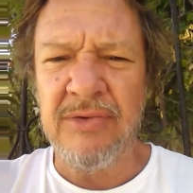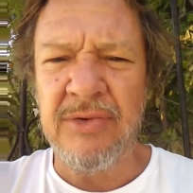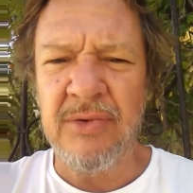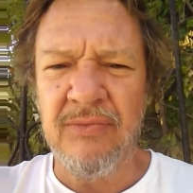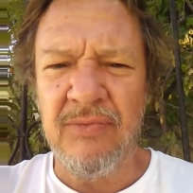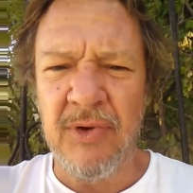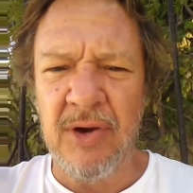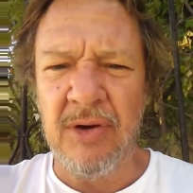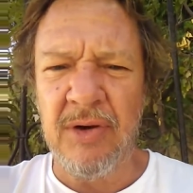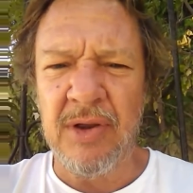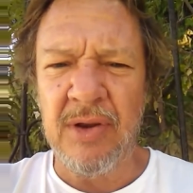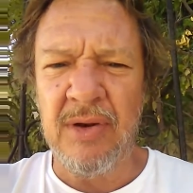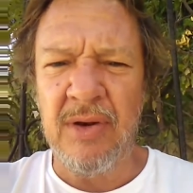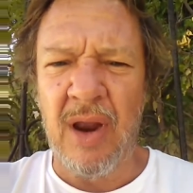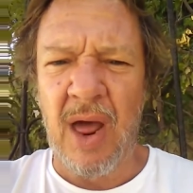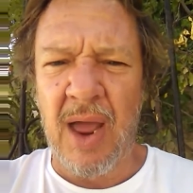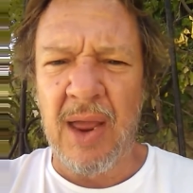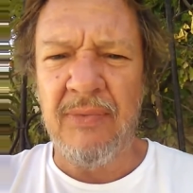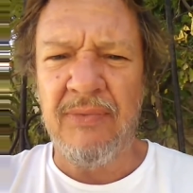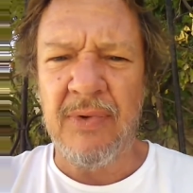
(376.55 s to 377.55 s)
civilian
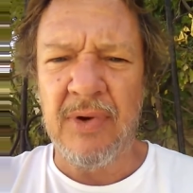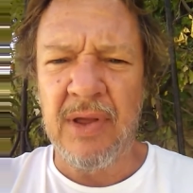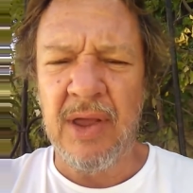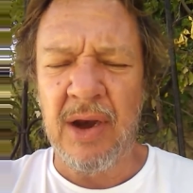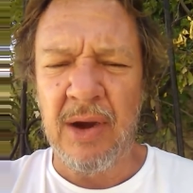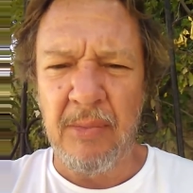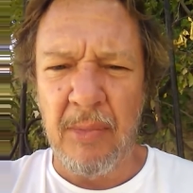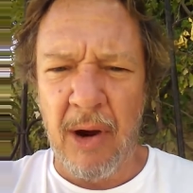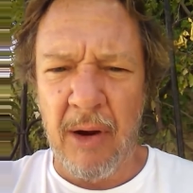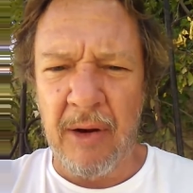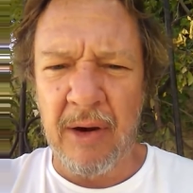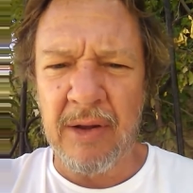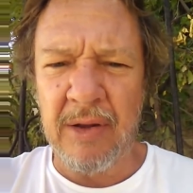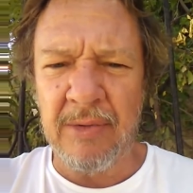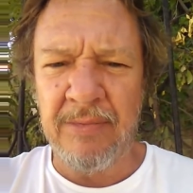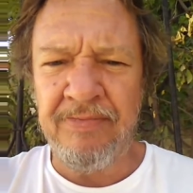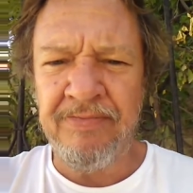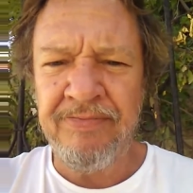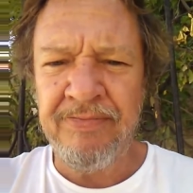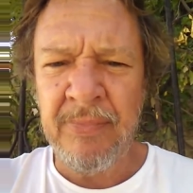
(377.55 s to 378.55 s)
life in America.